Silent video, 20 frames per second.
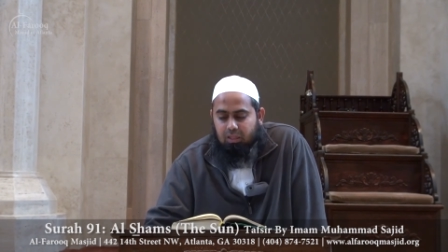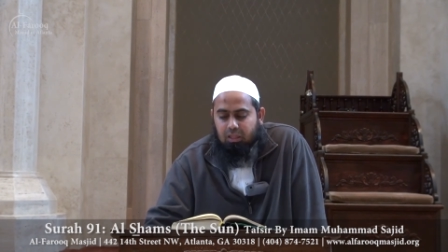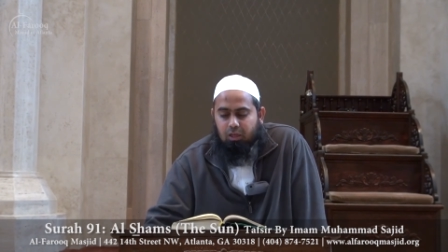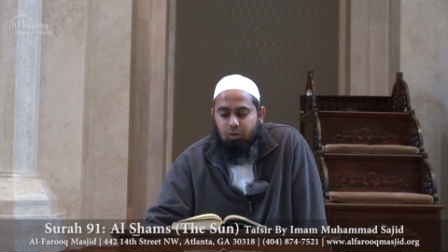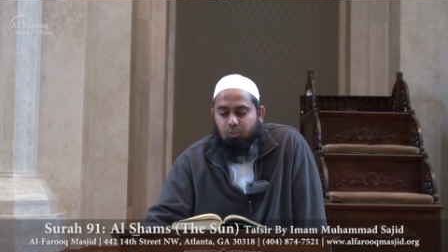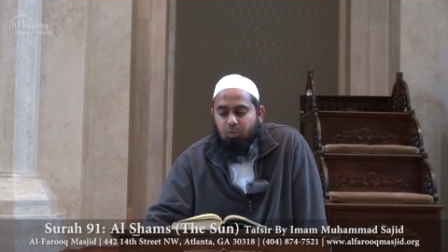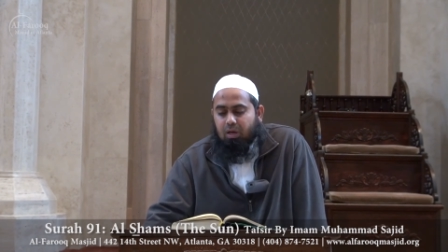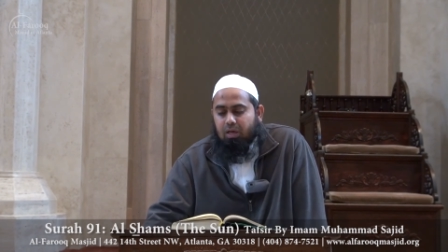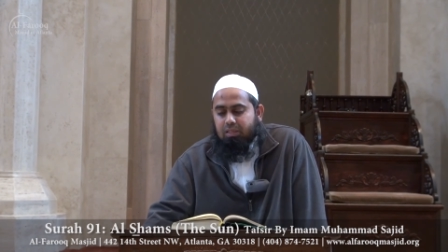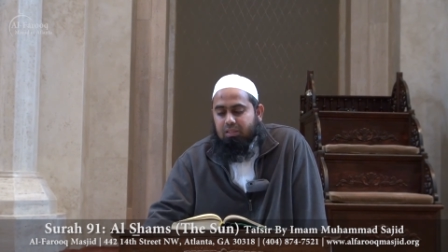
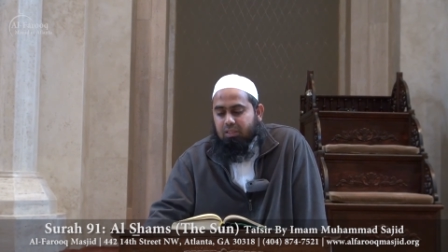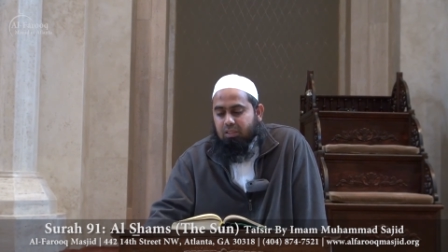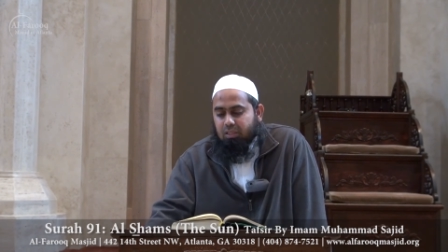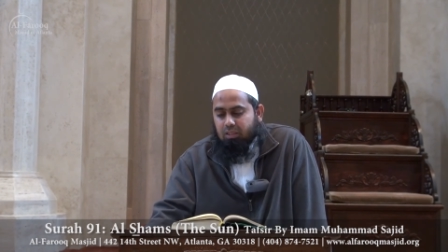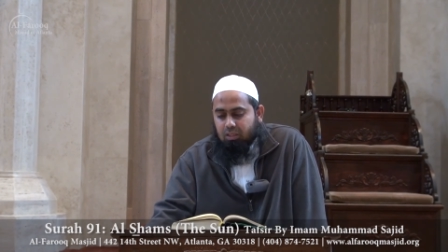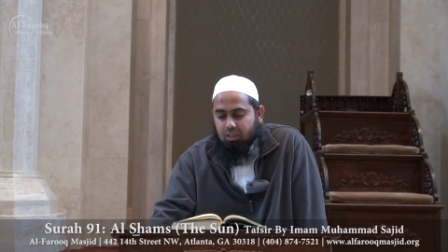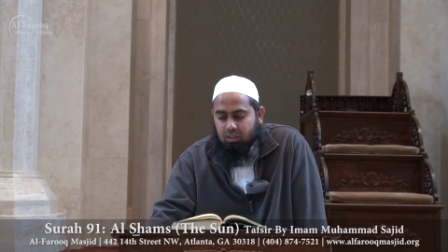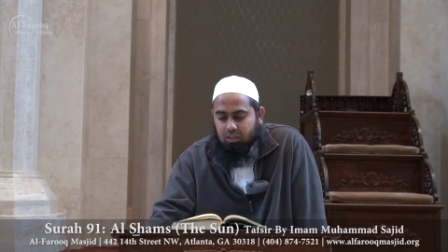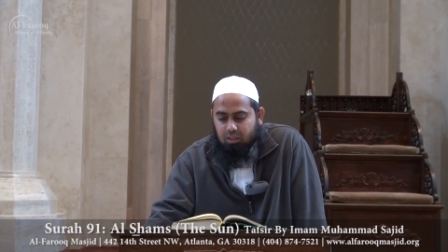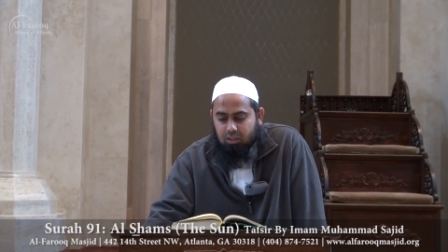that
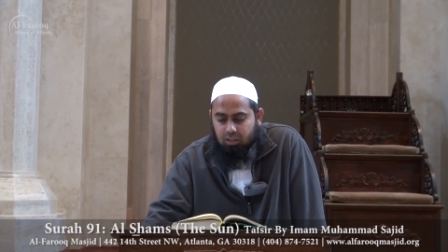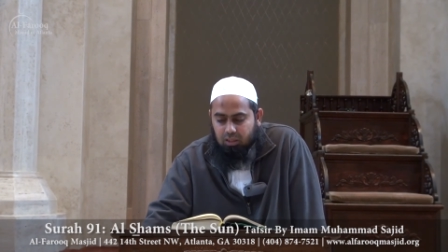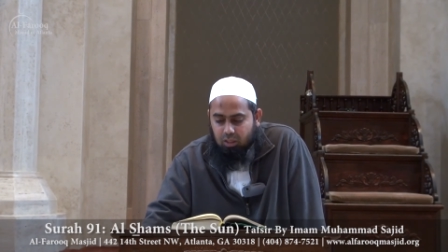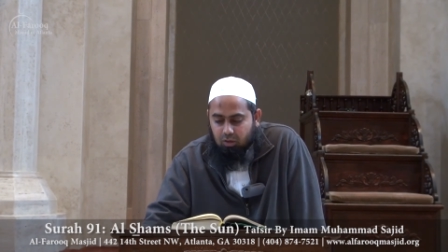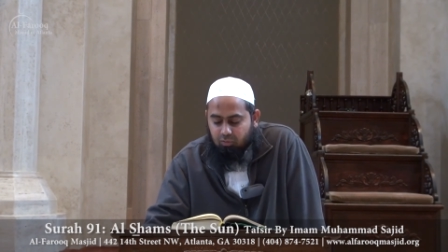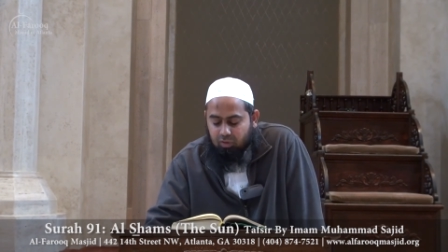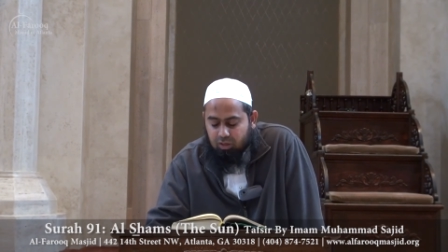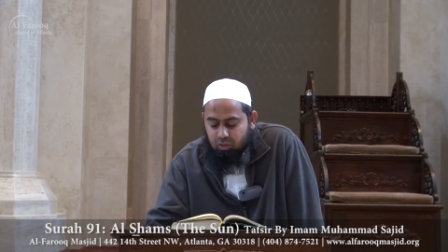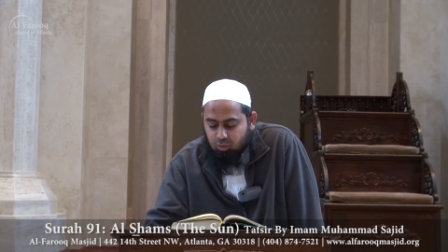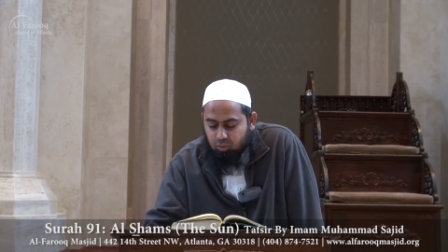was
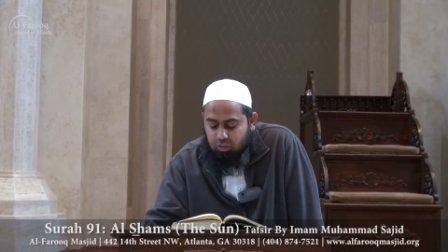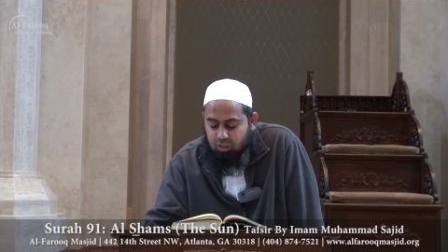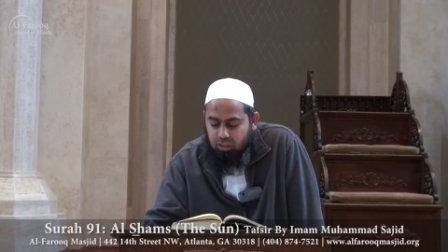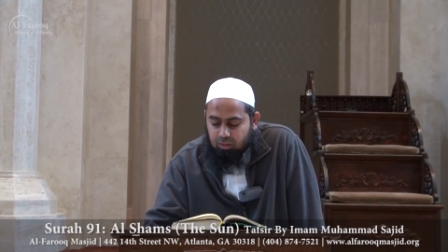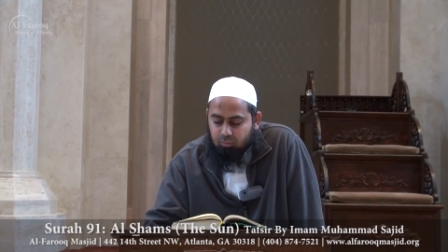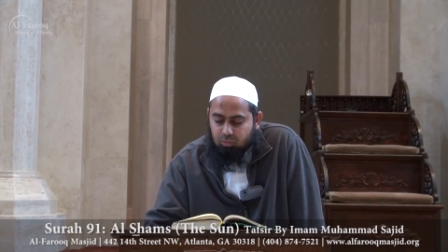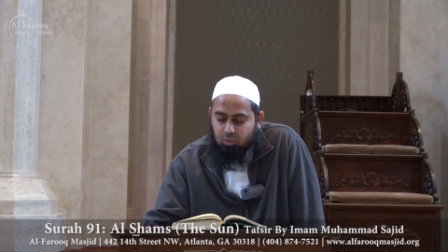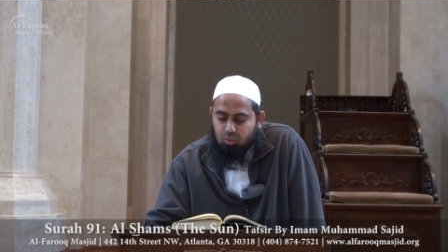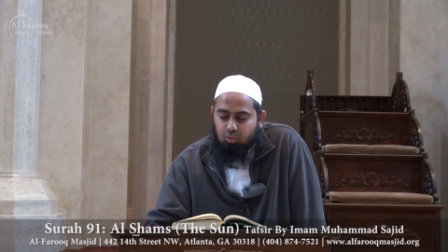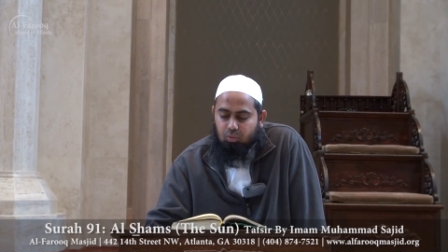given to
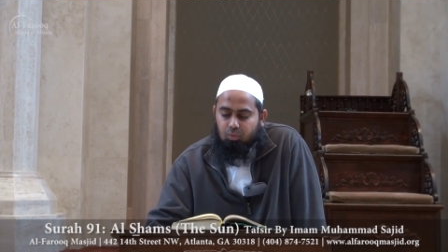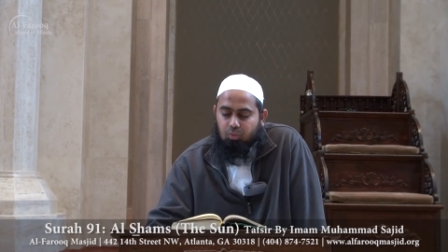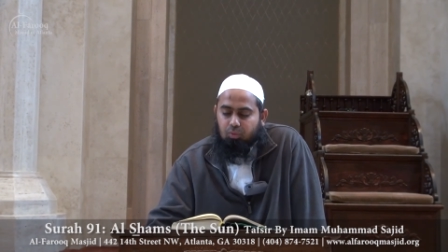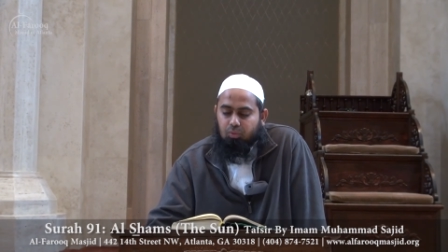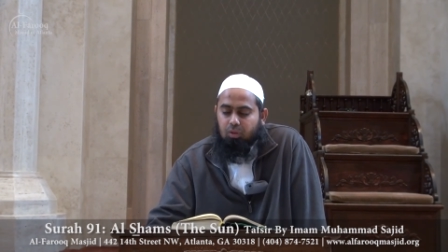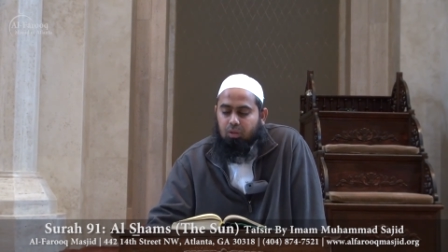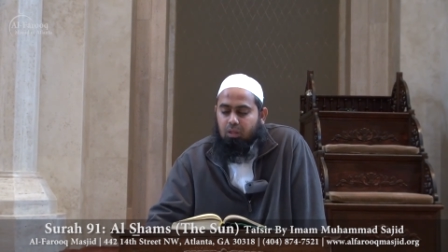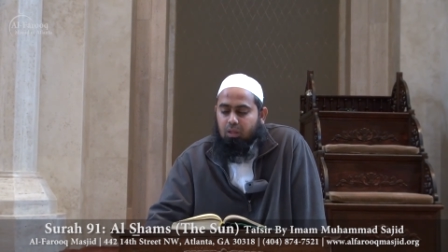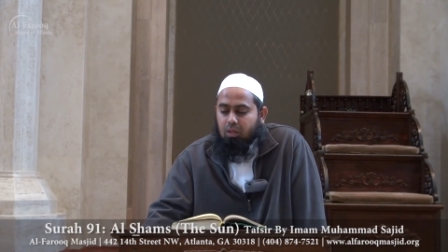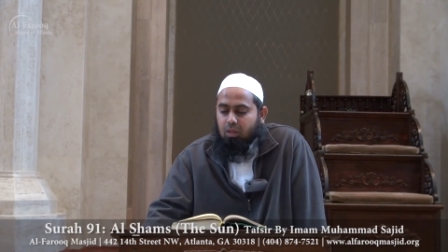them through
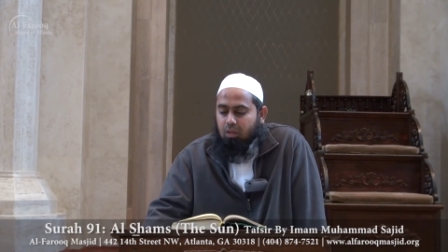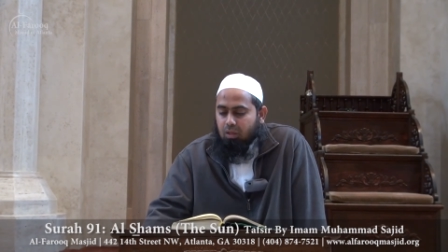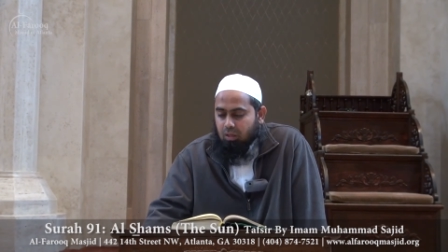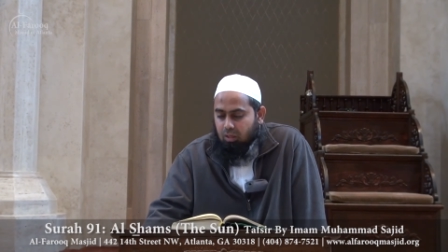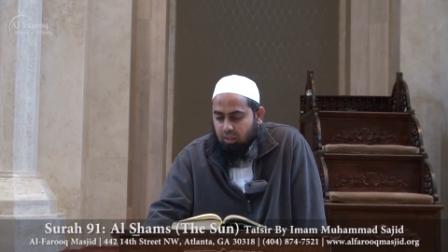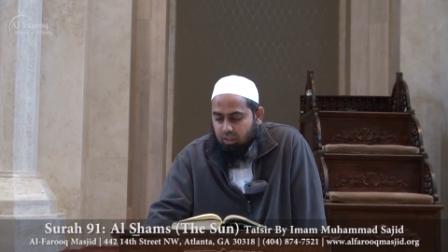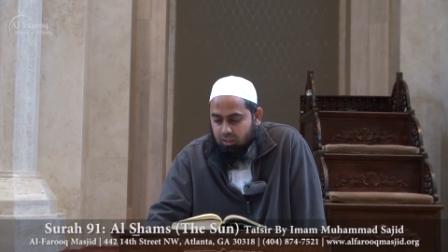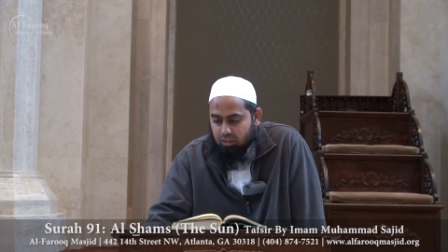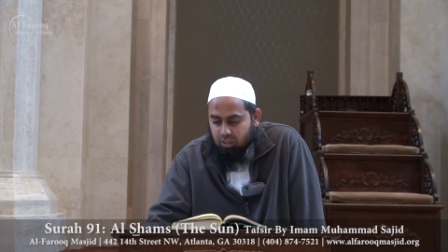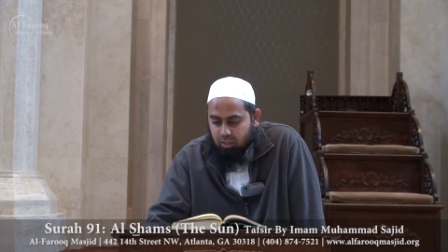
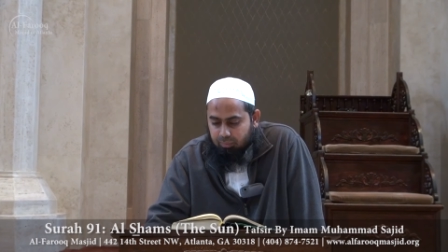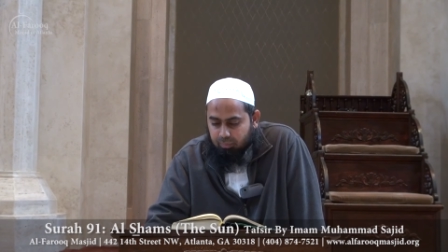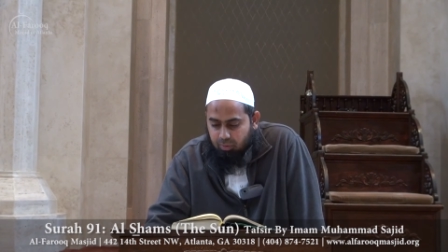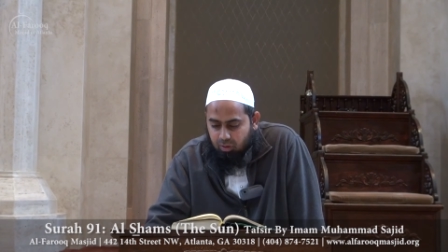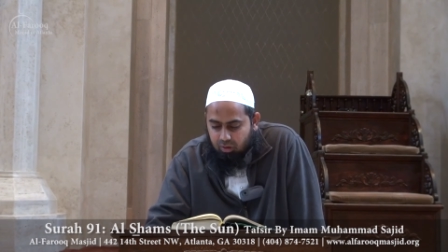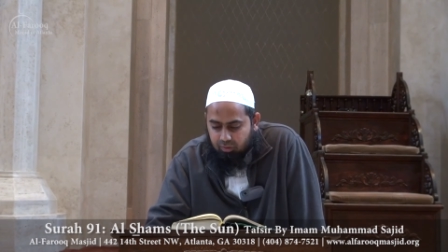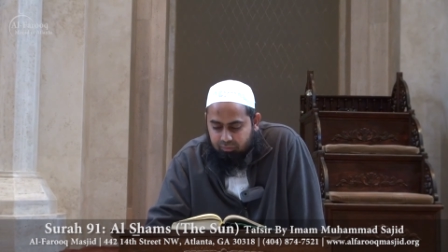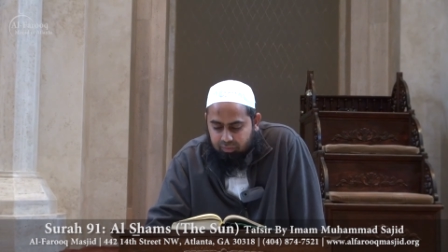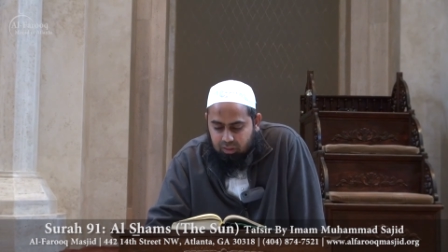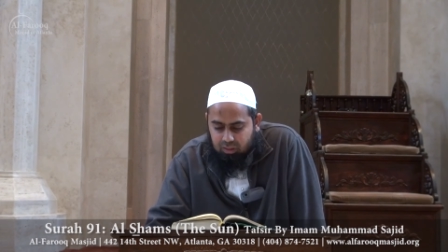uh, their
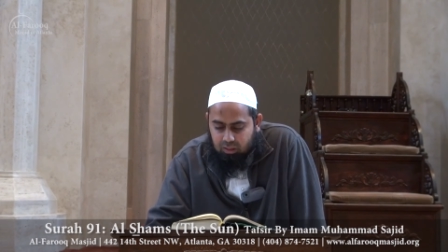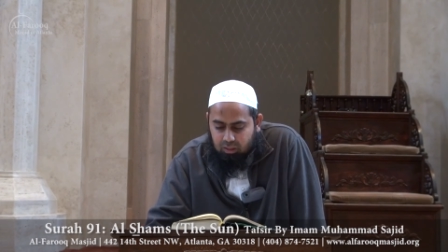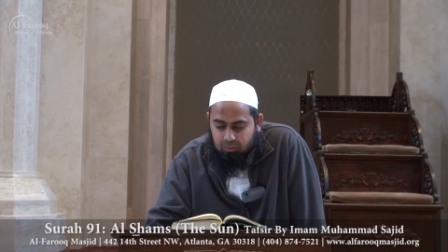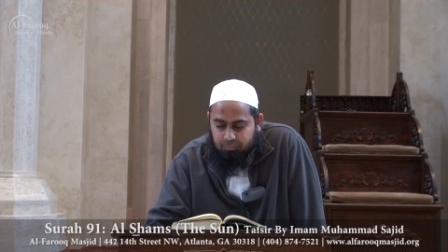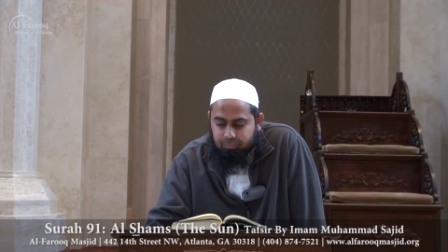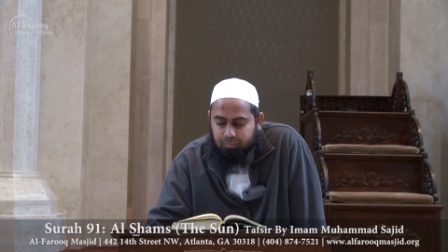prophet